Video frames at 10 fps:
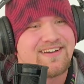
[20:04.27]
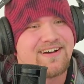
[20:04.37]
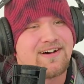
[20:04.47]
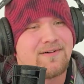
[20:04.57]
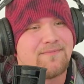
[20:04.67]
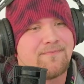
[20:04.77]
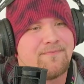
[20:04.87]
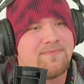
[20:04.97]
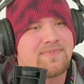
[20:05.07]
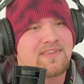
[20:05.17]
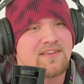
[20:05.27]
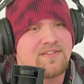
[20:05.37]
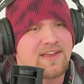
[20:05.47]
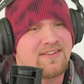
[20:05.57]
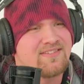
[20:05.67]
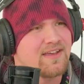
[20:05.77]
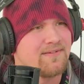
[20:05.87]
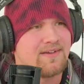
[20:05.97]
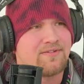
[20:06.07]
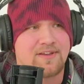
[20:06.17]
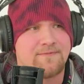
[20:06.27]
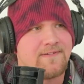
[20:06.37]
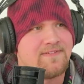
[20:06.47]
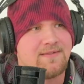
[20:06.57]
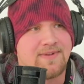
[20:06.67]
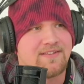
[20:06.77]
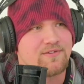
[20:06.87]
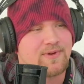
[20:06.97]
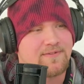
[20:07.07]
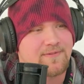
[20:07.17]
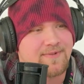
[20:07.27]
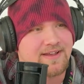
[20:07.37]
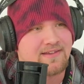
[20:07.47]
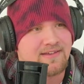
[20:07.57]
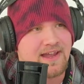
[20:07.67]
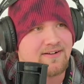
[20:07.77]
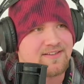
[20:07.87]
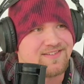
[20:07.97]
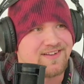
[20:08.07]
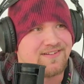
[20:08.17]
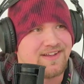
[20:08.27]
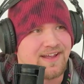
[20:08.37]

because like it was like 15 minutes away from like Garrettson,